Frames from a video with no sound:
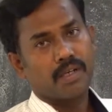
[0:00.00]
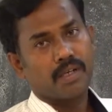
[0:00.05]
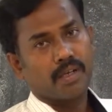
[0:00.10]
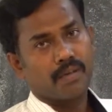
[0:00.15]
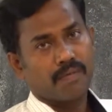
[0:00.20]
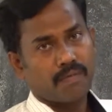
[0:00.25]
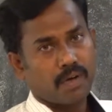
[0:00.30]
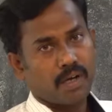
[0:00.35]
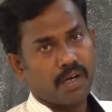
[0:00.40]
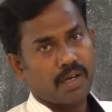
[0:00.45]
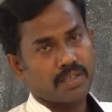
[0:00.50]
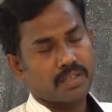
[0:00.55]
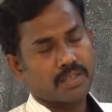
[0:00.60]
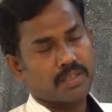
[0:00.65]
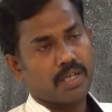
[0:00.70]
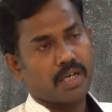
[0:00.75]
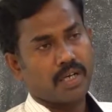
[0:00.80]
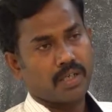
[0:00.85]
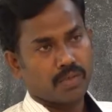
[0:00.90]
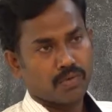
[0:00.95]
flowers
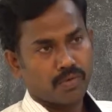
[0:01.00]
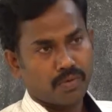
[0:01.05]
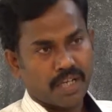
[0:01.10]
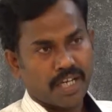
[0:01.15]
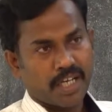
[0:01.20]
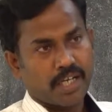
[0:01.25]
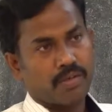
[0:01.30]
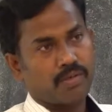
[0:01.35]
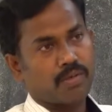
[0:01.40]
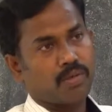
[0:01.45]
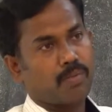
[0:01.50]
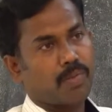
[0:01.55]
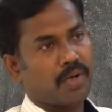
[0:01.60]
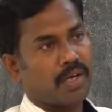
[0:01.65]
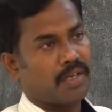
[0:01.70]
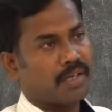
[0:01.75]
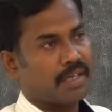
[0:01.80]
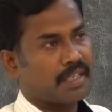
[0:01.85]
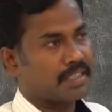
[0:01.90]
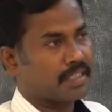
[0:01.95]
to carry out
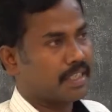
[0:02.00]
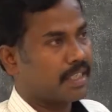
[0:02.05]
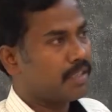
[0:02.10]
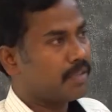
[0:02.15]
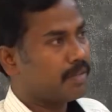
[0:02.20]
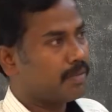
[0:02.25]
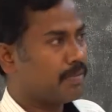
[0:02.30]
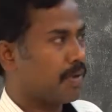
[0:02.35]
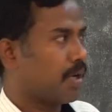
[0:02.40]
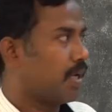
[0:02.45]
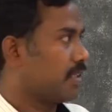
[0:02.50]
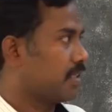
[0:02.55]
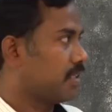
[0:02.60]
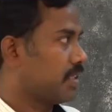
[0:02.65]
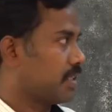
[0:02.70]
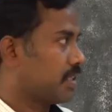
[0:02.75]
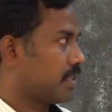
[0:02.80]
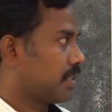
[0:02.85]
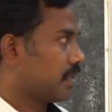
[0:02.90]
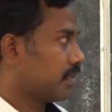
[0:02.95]
pollination
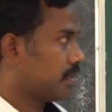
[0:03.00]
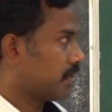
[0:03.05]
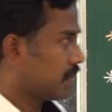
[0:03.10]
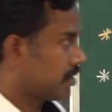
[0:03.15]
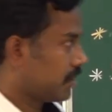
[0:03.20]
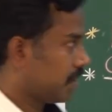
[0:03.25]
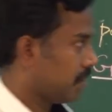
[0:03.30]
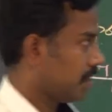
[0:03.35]
process. See